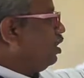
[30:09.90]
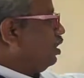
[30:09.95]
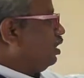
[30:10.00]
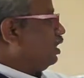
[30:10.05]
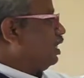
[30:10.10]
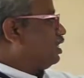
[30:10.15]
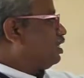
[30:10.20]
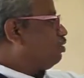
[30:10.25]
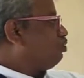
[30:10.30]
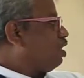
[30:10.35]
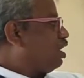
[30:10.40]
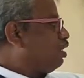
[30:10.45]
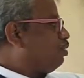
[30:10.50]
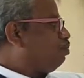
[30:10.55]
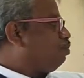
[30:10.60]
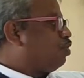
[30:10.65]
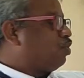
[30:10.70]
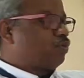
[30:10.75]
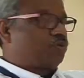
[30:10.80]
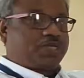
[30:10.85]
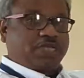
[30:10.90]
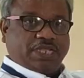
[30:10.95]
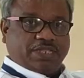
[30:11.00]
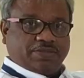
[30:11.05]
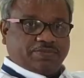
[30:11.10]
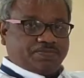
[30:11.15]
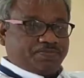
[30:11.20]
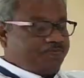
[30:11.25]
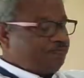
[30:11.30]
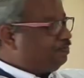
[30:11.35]
this is what?
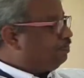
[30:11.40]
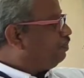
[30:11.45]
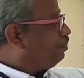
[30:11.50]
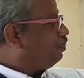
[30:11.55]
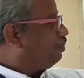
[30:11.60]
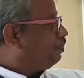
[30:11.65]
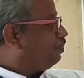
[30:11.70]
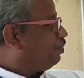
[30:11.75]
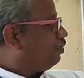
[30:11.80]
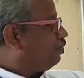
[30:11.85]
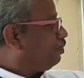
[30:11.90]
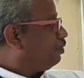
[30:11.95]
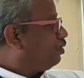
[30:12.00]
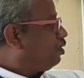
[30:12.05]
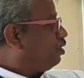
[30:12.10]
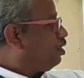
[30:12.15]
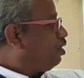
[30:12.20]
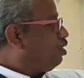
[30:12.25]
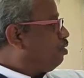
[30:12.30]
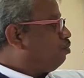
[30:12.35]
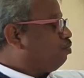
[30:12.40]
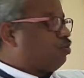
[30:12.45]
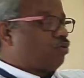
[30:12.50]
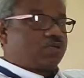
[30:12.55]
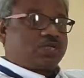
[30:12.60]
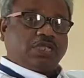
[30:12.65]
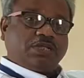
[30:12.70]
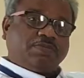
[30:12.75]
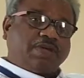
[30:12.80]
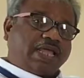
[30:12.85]
14
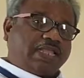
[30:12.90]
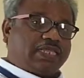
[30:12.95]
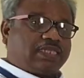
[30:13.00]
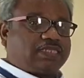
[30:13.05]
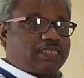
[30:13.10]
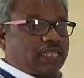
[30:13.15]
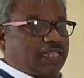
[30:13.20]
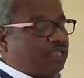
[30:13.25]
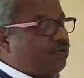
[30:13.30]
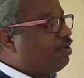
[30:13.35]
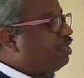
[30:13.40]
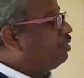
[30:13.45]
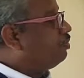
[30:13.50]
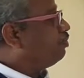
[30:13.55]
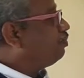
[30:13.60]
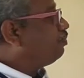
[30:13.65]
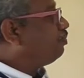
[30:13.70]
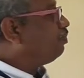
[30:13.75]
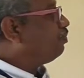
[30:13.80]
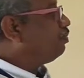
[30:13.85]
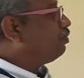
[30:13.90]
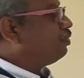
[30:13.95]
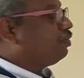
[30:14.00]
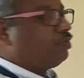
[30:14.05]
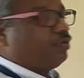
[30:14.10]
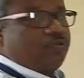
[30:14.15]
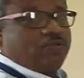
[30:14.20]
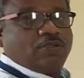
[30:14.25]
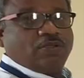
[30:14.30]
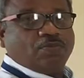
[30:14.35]
minus 11,
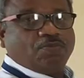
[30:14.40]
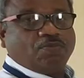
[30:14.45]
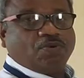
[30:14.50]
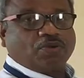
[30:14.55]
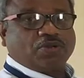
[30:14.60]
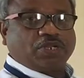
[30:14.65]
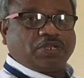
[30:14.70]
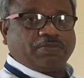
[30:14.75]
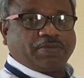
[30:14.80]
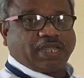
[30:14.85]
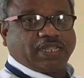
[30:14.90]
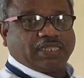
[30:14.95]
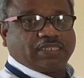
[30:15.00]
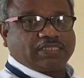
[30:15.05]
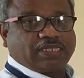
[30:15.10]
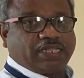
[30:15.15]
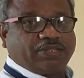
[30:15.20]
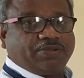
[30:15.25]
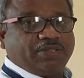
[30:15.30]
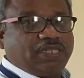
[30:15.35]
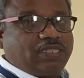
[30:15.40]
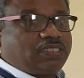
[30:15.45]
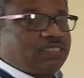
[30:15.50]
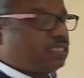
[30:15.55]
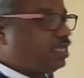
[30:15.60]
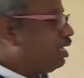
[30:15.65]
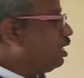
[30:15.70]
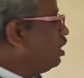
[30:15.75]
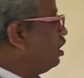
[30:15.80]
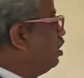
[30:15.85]
14 minus 11 is
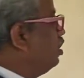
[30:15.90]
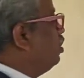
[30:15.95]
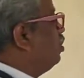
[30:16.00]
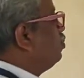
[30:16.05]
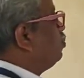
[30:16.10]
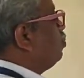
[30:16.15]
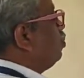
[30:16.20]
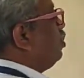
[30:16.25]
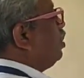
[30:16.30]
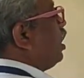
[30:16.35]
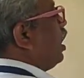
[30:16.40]
3. So